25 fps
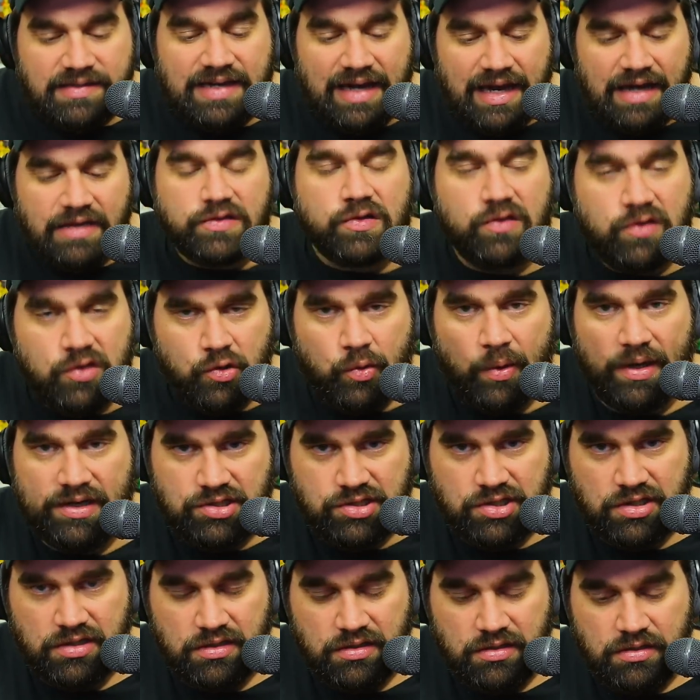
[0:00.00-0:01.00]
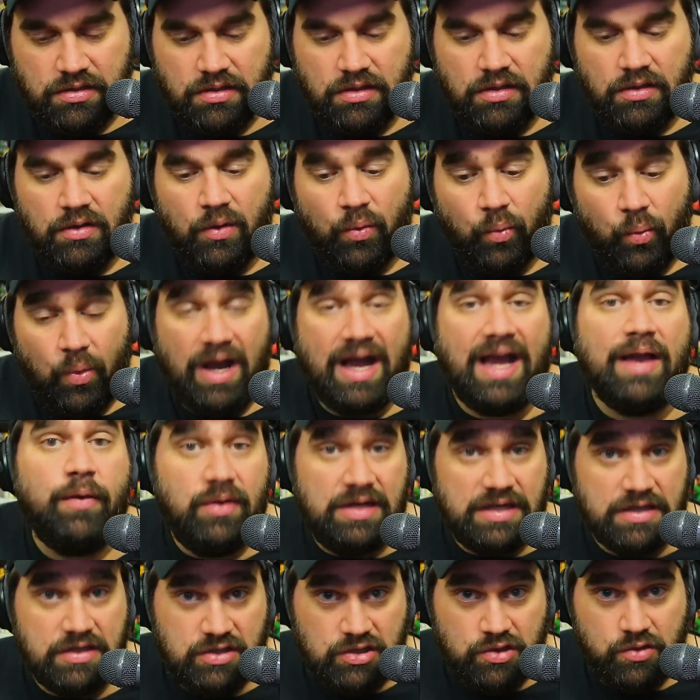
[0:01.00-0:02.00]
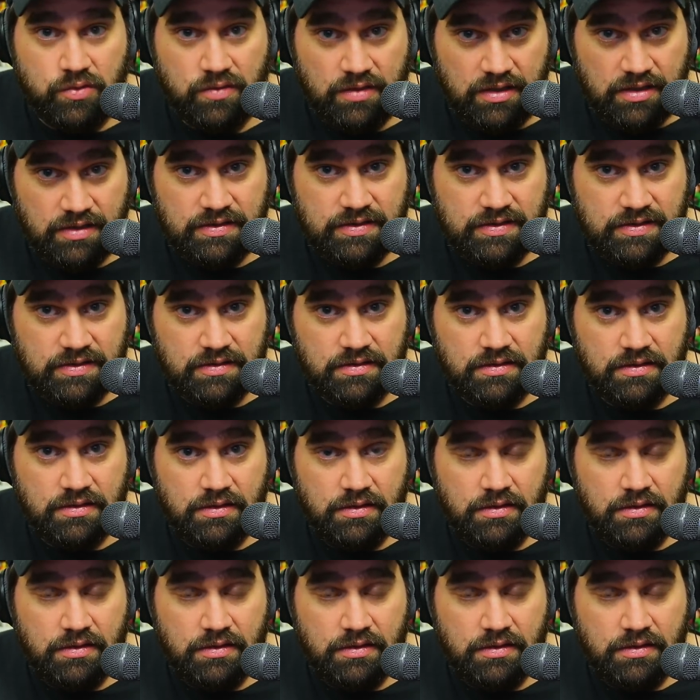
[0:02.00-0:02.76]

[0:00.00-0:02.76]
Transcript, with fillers: to answer the question, why would he do this?